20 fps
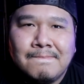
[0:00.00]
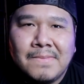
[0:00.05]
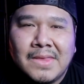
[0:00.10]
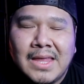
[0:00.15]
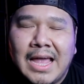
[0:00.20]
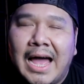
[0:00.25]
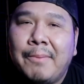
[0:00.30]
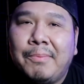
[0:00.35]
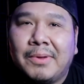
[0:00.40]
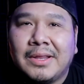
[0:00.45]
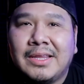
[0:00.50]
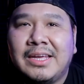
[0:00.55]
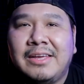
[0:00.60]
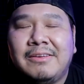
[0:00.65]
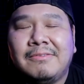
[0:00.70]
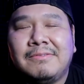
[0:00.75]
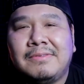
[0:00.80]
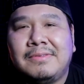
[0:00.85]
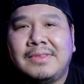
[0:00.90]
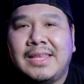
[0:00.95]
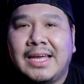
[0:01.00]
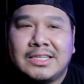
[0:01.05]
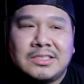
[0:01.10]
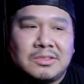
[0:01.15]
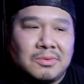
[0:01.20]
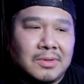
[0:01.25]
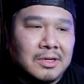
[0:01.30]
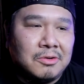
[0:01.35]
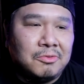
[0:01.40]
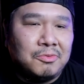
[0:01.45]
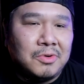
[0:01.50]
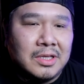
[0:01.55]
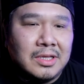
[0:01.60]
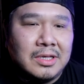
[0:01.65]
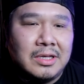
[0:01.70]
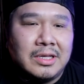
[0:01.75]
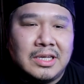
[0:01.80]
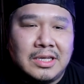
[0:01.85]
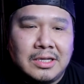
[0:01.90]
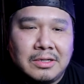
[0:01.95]
I believe that's what it
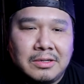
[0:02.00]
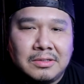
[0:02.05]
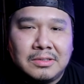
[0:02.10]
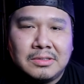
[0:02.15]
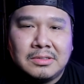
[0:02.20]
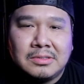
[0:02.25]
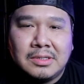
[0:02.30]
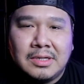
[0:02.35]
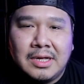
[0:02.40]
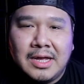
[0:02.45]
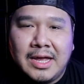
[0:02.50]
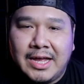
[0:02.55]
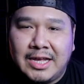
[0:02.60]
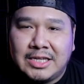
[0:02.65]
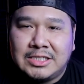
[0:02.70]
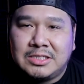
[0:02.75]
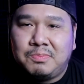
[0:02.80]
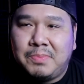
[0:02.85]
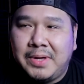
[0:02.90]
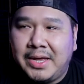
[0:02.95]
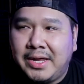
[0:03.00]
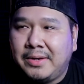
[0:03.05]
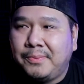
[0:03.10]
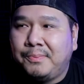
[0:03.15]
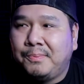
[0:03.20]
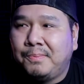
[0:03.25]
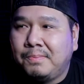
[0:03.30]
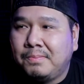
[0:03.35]
really has been.